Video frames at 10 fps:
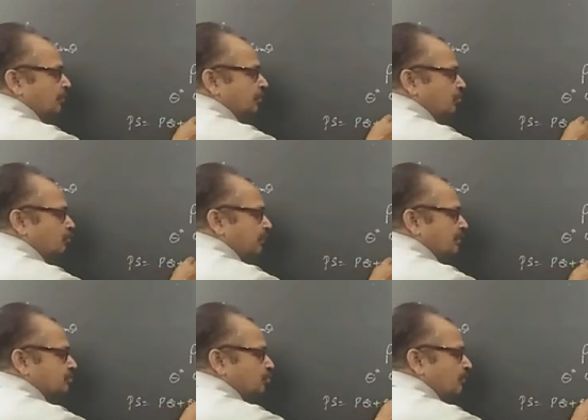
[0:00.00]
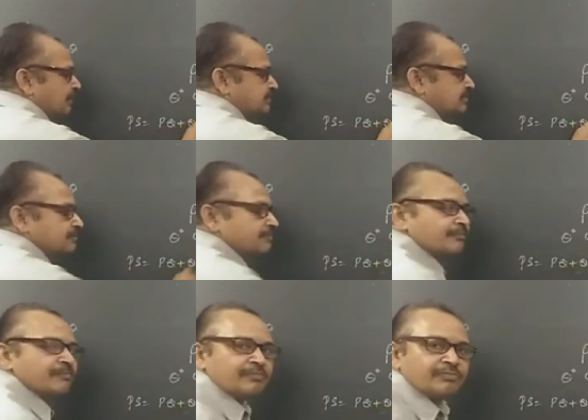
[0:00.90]
PQ plus QS.
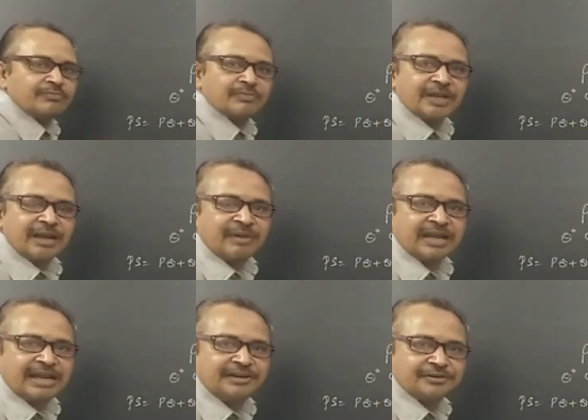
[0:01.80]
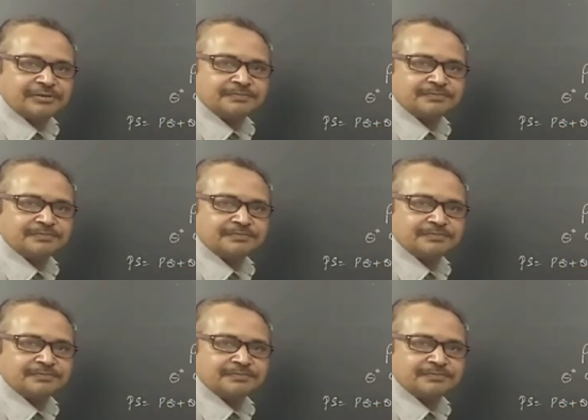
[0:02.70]
Am I right?